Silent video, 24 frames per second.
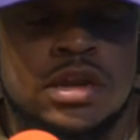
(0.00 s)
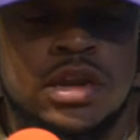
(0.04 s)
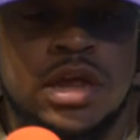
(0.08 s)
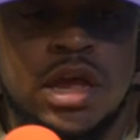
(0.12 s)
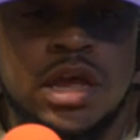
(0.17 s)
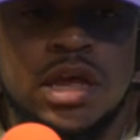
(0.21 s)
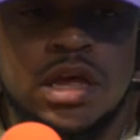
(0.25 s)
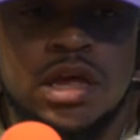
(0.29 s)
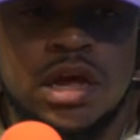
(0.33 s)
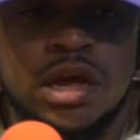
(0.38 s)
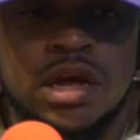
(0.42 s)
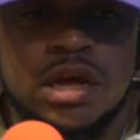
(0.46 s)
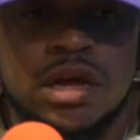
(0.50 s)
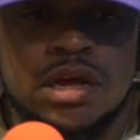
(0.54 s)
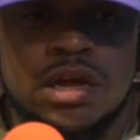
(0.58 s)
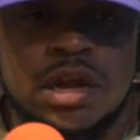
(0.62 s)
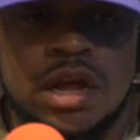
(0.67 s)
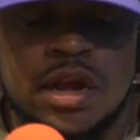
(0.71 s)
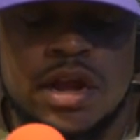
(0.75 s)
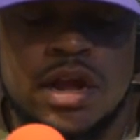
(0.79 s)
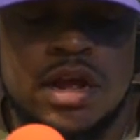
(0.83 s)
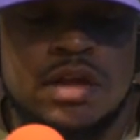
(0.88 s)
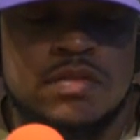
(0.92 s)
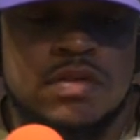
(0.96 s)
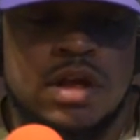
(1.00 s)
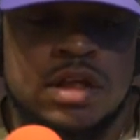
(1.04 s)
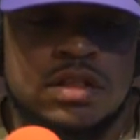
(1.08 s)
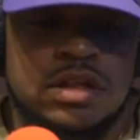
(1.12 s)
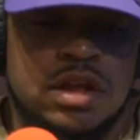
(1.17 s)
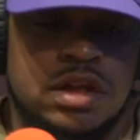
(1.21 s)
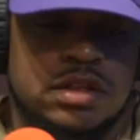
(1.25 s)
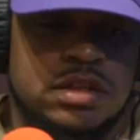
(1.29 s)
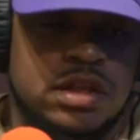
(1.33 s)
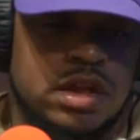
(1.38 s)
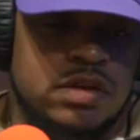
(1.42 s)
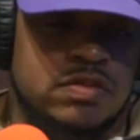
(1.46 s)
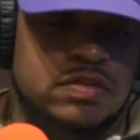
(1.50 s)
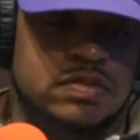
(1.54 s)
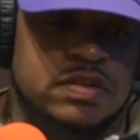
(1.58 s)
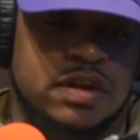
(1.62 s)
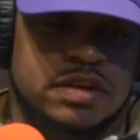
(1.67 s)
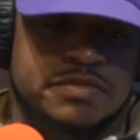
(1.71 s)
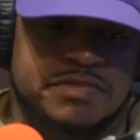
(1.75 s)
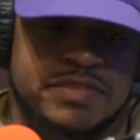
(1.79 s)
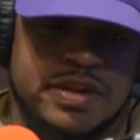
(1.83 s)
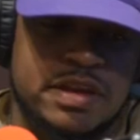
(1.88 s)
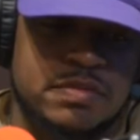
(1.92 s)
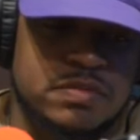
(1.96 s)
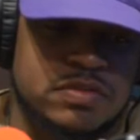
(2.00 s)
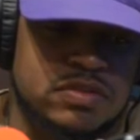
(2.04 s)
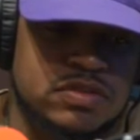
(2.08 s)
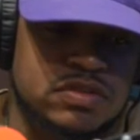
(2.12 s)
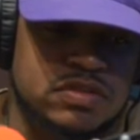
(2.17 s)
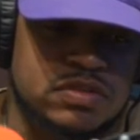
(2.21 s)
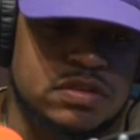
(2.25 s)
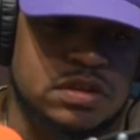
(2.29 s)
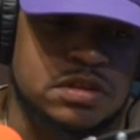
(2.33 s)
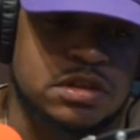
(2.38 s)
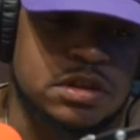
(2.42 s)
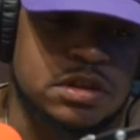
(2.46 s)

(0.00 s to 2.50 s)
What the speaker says: They I thought they was like famous or something.